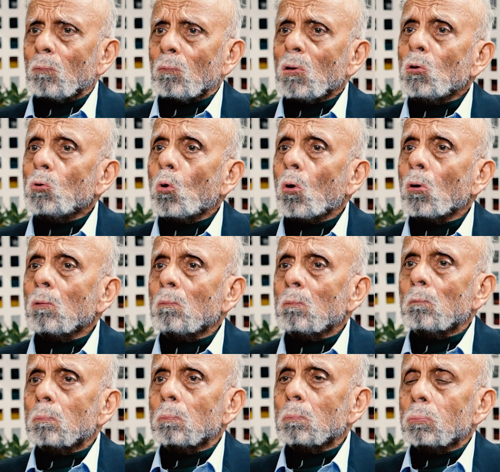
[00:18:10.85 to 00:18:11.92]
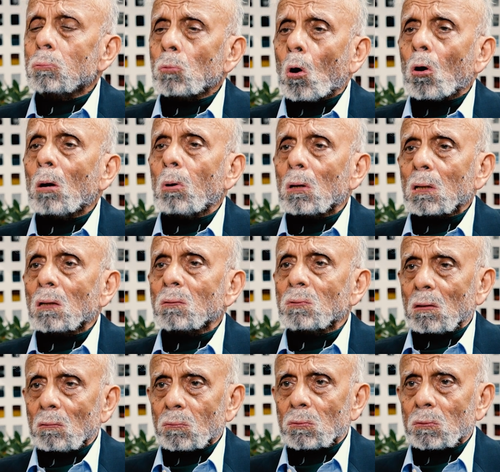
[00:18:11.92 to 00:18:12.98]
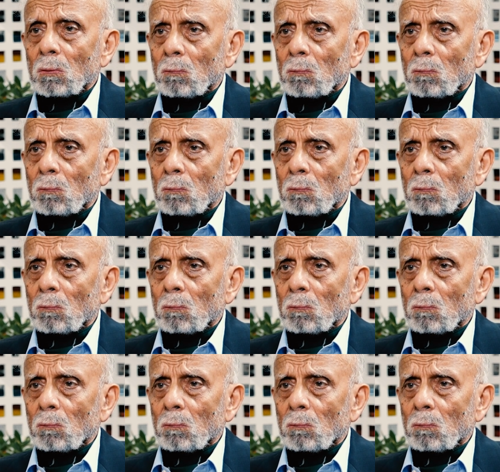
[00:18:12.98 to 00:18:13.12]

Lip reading: we don't talk about ourselves.